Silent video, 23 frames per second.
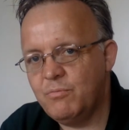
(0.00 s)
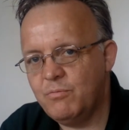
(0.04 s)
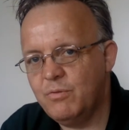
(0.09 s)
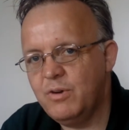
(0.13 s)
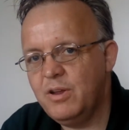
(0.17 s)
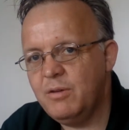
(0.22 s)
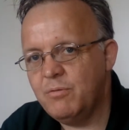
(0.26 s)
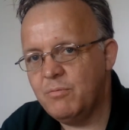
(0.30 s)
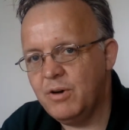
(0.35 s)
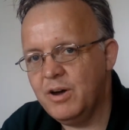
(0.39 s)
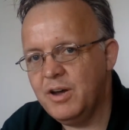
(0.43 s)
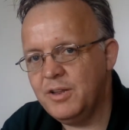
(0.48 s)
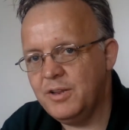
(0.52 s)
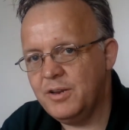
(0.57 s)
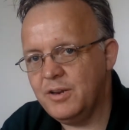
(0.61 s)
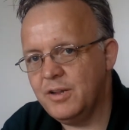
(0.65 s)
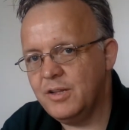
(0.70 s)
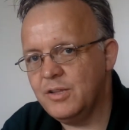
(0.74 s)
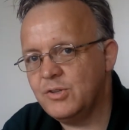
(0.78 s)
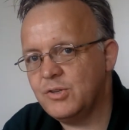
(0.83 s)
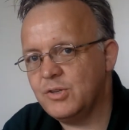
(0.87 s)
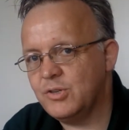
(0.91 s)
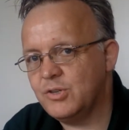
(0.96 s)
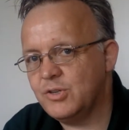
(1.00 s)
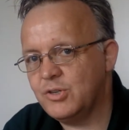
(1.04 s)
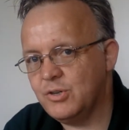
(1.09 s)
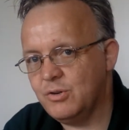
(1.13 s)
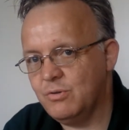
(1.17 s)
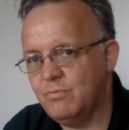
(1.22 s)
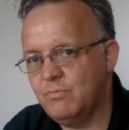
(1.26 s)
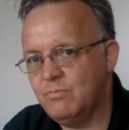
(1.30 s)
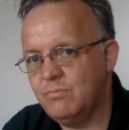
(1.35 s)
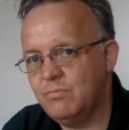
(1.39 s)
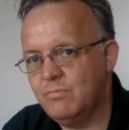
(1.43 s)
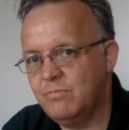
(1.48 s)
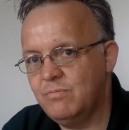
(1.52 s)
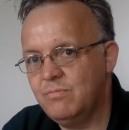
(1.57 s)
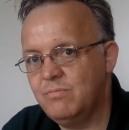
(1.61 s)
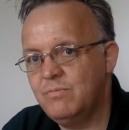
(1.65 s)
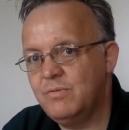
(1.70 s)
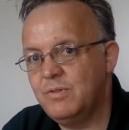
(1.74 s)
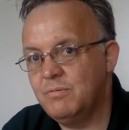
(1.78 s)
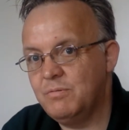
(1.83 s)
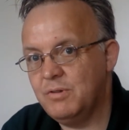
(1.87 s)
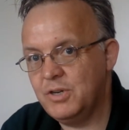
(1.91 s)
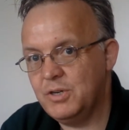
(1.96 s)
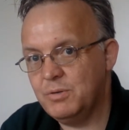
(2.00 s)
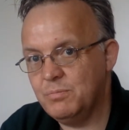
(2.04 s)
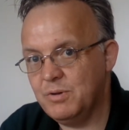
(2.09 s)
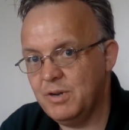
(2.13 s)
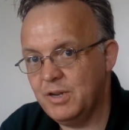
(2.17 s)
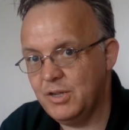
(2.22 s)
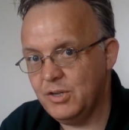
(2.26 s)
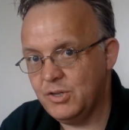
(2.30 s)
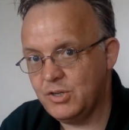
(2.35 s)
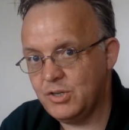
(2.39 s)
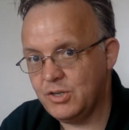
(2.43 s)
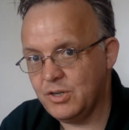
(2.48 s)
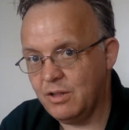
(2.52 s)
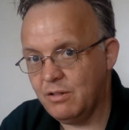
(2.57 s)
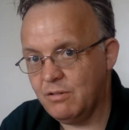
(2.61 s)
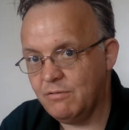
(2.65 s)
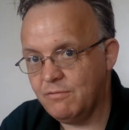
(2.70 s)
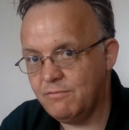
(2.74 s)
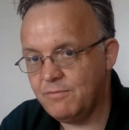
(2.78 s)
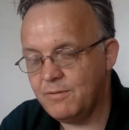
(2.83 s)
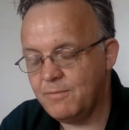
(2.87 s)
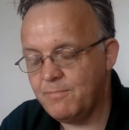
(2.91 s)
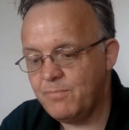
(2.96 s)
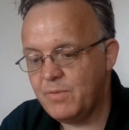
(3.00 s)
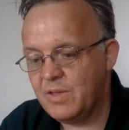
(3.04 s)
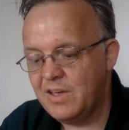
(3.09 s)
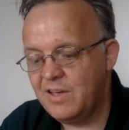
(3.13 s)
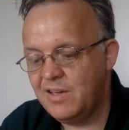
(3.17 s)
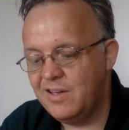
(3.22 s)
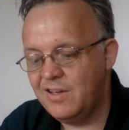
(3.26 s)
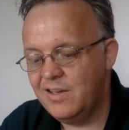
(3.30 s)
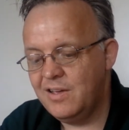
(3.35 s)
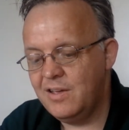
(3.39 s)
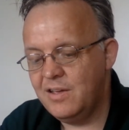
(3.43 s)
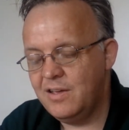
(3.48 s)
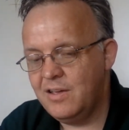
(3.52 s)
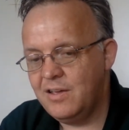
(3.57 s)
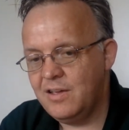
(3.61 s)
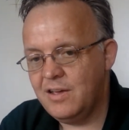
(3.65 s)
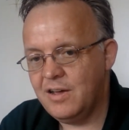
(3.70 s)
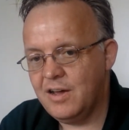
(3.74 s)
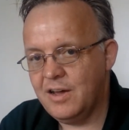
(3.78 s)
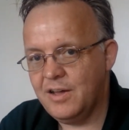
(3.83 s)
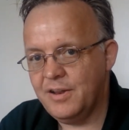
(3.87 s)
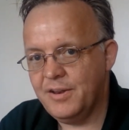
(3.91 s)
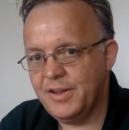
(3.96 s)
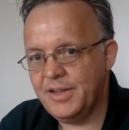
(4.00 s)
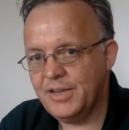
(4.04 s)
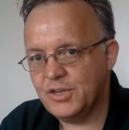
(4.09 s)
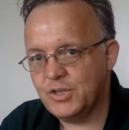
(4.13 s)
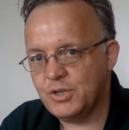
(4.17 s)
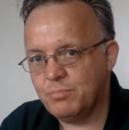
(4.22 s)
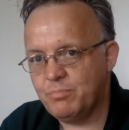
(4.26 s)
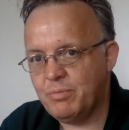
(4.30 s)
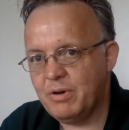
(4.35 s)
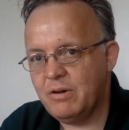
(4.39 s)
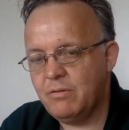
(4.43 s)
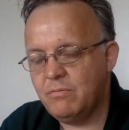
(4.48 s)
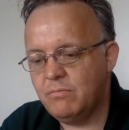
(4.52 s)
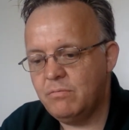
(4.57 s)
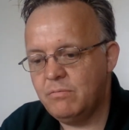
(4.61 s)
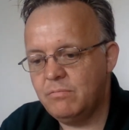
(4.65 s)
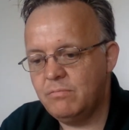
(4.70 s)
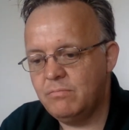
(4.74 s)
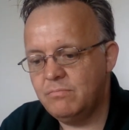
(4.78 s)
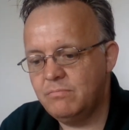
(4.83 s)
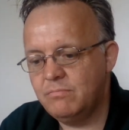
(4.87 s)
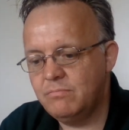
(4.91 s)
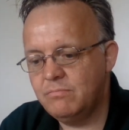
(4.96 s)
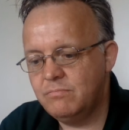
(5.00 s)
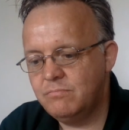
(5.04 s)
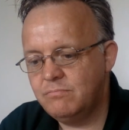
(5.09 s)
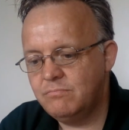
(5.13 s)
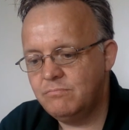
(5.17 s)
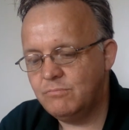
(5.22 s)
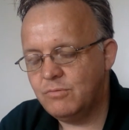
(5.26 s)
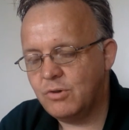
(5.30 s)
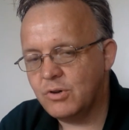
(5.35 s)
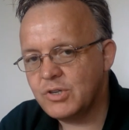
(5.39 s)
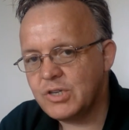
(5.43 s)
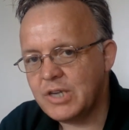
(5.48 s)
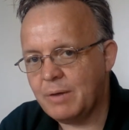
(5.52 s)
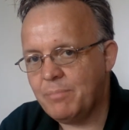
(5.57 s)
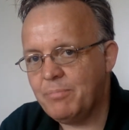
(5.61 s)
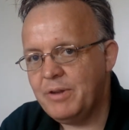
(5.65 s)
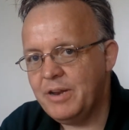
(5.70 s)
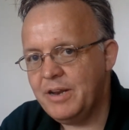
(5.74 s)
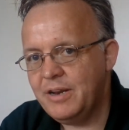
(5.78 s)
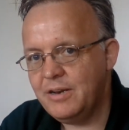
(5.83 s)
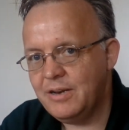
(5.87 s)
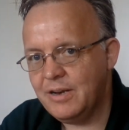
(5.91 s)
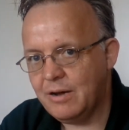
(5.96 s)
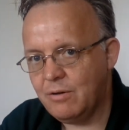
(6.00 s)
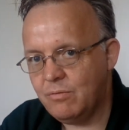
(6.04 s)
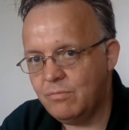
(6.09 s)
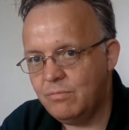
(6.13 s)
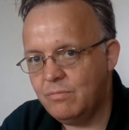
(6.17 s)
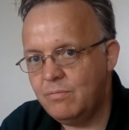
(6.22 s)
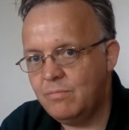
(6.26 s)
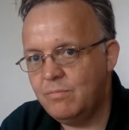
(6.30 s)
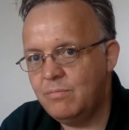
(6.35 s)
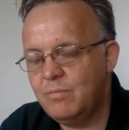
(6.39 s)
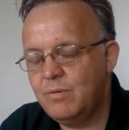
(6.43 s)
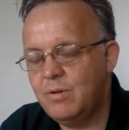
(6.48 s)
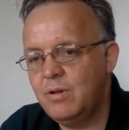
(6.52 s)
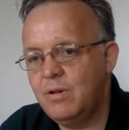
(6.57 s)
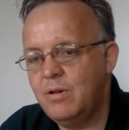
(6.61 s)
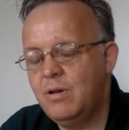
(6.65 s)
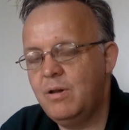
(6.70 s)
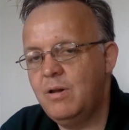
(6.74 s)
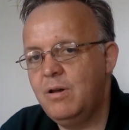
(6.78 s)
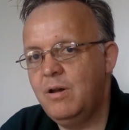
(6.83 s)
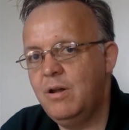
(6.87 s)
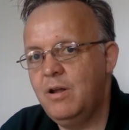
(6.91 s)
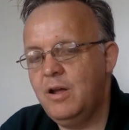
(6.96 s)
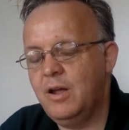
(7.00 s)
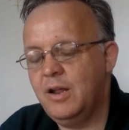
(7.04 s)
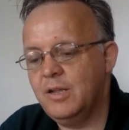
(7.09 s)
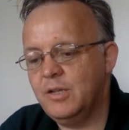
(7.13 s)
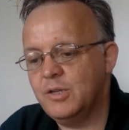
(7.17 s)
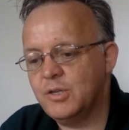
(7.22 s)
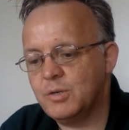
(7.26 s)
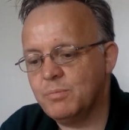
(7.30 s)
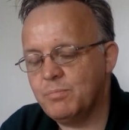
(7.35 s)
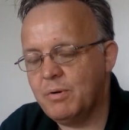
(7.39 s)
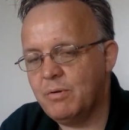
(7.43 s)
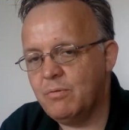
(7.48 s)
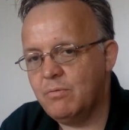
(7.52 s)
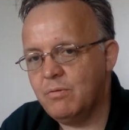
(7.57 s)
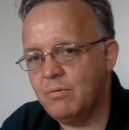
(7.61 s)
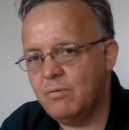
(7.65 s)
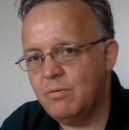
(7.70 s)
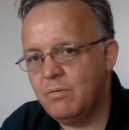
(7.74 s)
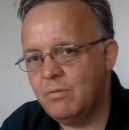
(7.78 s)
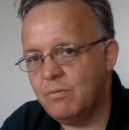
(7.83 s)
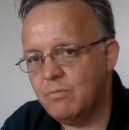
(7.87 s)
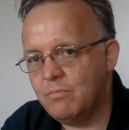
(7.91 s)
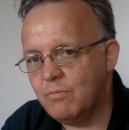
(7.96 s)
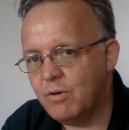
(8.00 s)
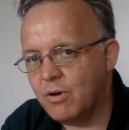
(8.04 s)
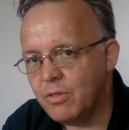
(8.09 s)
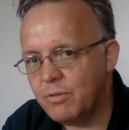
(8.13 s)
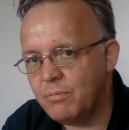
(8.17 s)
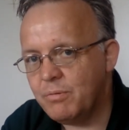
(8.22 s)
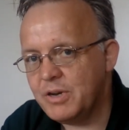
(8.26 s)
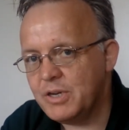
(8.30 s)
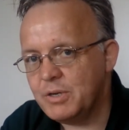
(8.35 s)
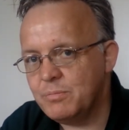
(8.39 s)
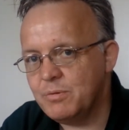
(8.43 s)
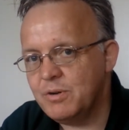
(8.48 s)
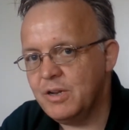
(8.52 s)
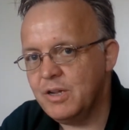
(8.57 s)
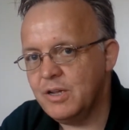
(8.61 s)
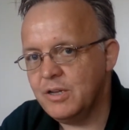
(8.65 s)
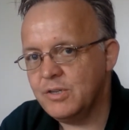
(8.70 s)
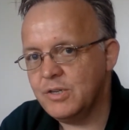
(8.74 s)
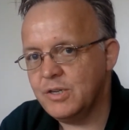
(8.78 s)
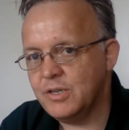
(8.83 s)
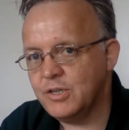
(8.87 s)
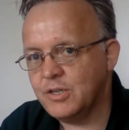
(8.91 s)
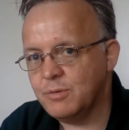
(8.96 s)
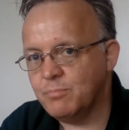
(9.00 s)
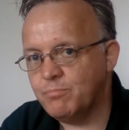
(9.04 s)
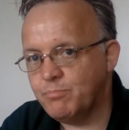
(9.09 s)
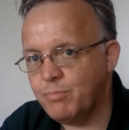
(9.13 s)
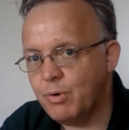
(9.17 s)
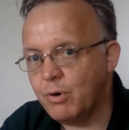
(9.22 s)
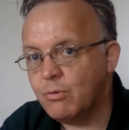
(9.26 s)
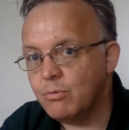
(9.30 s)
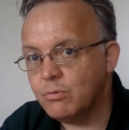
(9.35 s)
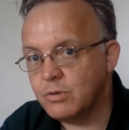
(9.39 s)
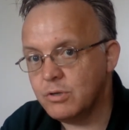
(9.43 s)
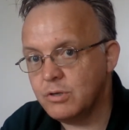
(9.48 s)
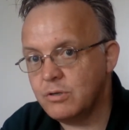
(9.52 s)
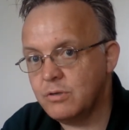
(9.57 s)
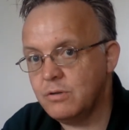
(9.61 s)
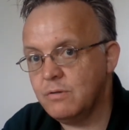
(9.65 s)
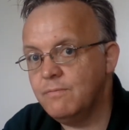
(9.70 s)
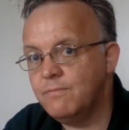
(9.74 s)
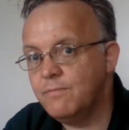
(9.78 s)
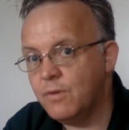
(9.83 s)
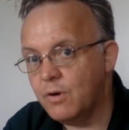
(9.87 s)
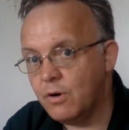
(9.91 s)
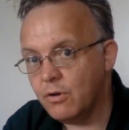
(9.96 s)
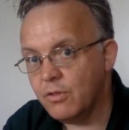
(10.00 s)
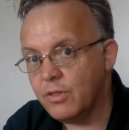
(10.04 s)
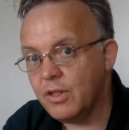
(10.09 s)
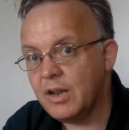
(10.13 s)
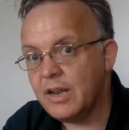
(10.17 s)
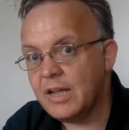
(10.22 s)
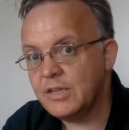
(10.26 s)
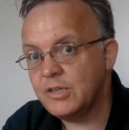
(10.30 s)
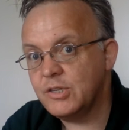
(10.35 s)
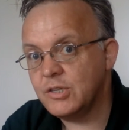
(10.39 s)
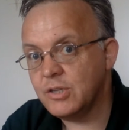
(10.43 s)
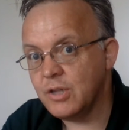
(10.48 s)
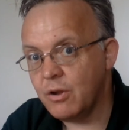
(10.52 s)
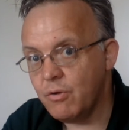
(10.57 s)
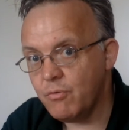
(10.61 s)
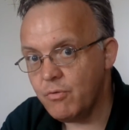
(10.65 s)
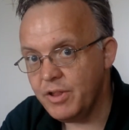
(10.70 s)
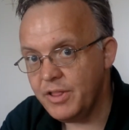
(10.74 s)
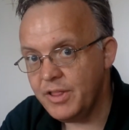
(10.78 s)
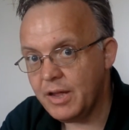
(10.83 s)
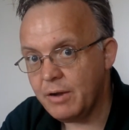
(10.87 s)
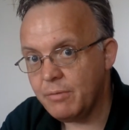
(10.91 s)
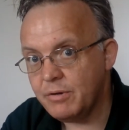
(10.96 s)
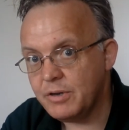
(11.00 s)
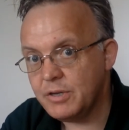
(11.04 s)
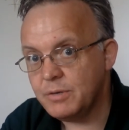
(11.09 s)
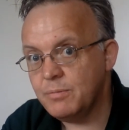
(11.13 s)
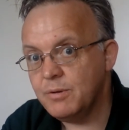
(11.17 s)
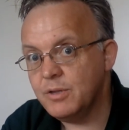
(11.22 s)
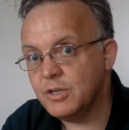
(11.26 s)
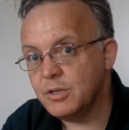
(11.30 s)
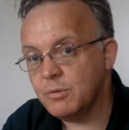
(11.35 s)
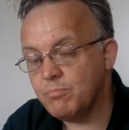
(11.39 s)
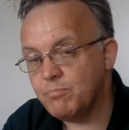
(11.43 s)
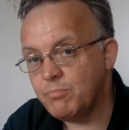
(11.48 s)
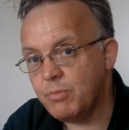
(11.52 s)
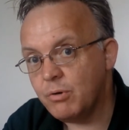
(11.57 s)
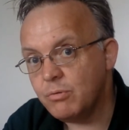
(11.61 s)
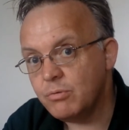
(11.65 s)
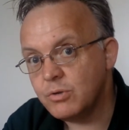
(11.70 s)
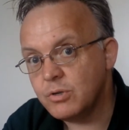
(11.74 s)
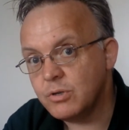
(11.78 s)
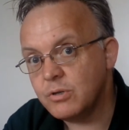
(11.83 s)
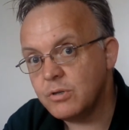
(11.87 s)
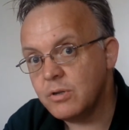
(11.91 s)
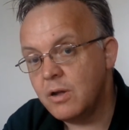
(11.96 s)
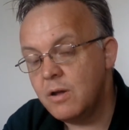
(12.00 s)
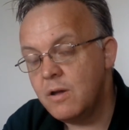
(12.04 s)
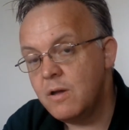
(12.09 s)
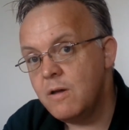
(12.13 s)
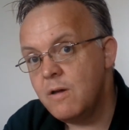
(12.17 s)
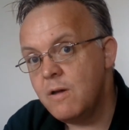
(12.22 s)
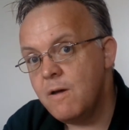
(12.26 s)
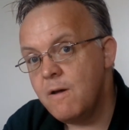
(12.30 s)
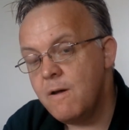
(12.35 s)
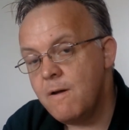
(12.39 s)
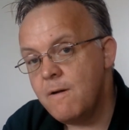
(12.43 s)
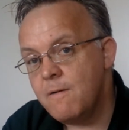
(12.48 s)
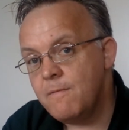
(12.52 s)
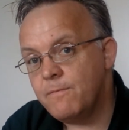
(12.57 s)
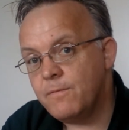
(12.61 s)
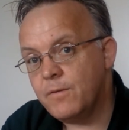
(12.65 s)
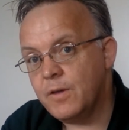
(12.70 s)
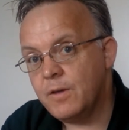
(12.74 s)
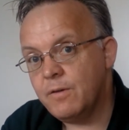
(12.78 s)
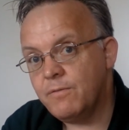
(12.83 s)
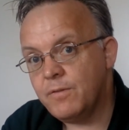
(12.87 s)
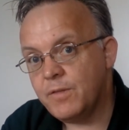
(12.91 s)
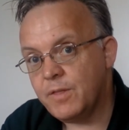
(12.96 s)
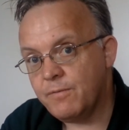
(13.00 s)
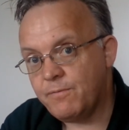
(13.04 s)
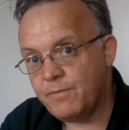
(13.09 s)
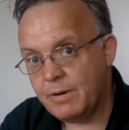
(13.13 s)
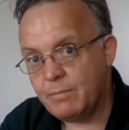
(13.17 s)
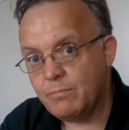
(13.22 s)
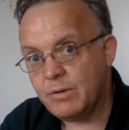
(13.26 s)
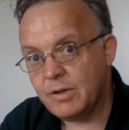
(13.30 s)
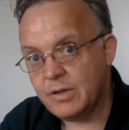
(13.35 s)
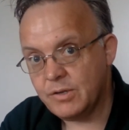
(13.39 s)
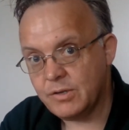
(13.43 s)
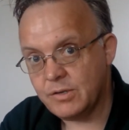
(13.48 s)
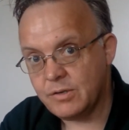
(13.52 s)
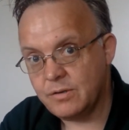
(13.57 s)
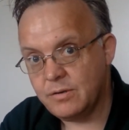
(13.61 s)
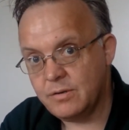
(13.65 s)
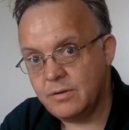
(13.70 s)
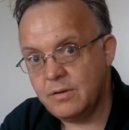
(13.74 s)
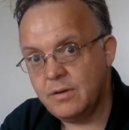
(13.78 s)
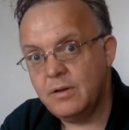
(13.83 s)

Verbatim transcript: reworded it to so the regiment itself of course and it's about what's happening now hmm and it's about what the regiment is. It's a boast for the lads that are in that regiment. It's a boast for, for the families